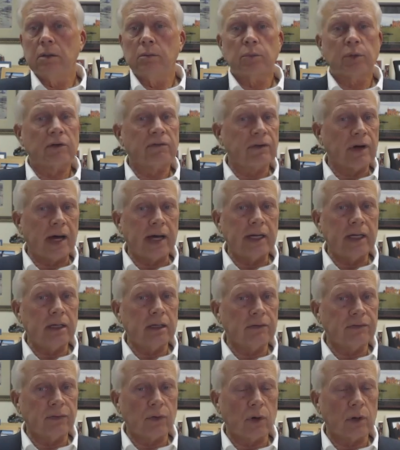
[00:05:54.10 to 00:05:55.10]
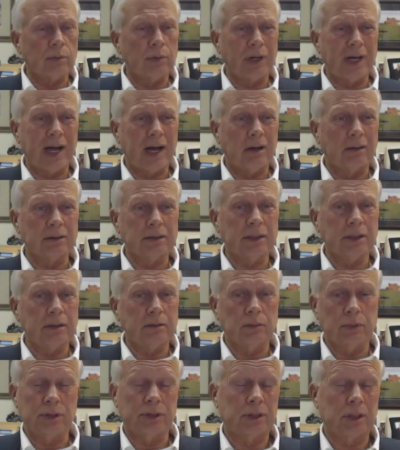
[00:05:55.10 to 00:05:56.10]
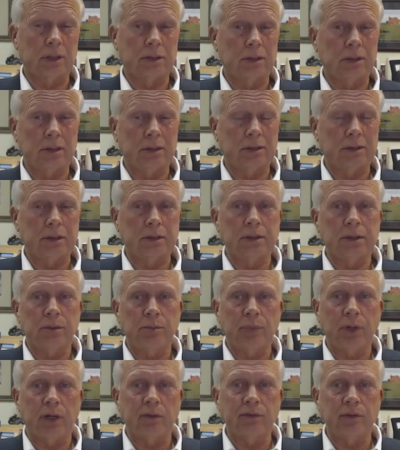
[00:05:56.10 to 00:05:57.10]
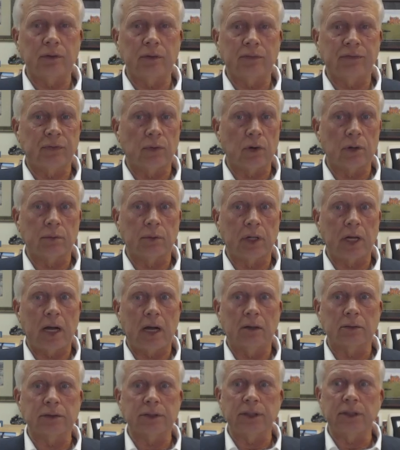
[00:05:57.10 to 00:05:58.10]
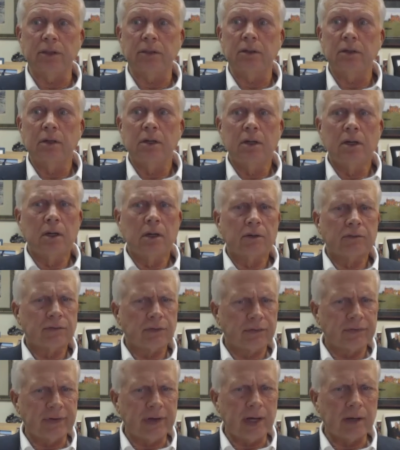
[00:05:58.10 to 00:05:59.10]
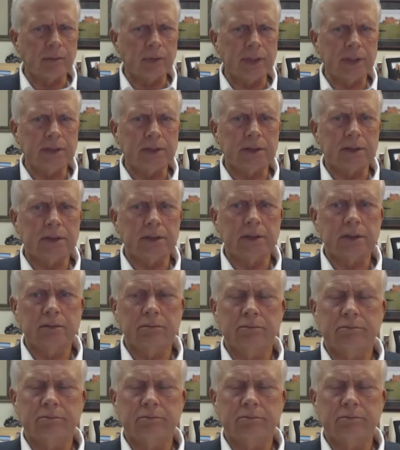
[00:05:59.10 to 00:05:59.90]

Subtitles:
providing affordable housing, which doesn't exist in Bellevue, affordable housing for families?